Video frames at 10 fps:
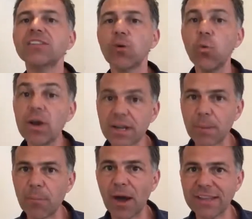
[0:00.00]
So we're going
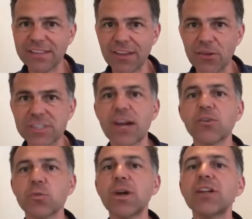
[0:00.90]
to buy these
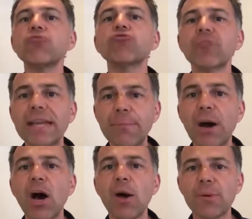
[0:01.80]
hotels, we're going to
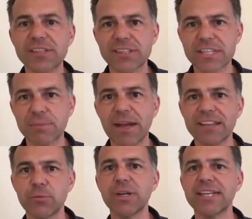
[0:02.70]
repurpose the
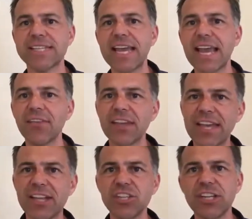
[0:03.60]
space, we're going to take out the
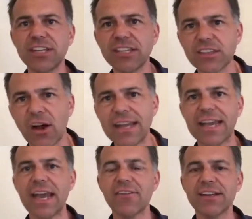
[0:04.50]
kitchen and the
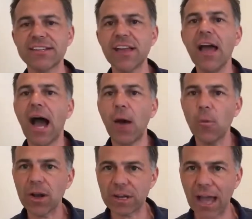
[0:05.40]
dining areas,
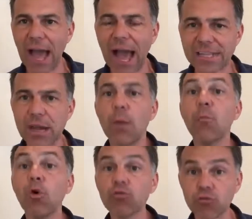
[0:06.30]
and we're going to add
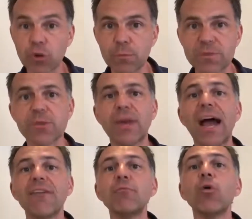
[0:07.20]
more rooms so we
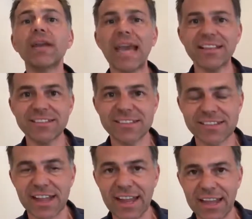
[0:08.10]
have more guests
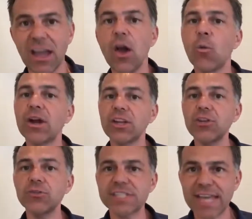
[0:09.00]
staying. We're going to
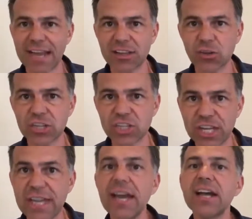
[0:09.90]
use
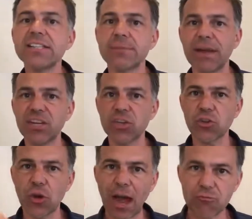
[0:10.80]
technology to make
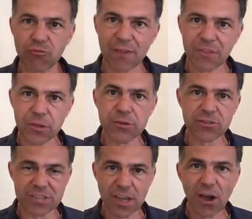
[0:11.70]
sure that our revenues
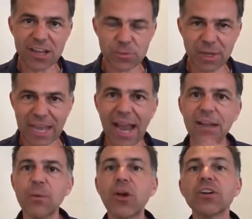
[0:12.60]
are as high as we
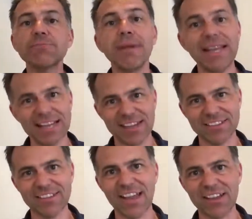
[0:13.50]
can and we've got as many
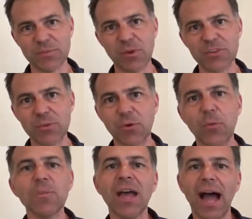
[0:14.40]
guests staying as
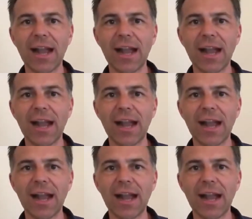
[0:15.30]
possible.